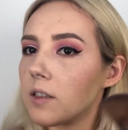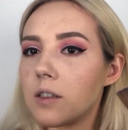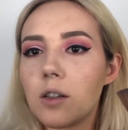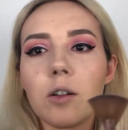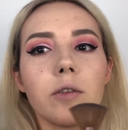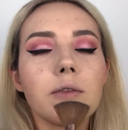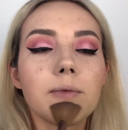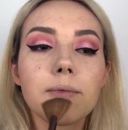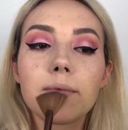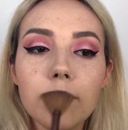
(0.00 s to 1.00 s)
Excess off.
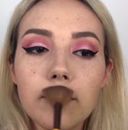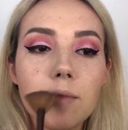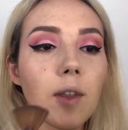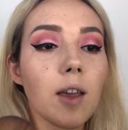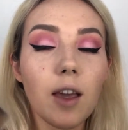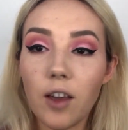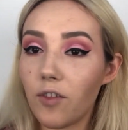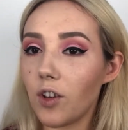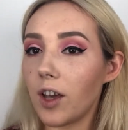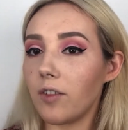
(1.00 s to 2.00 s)

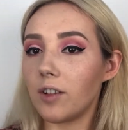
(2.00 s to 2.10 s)
If you have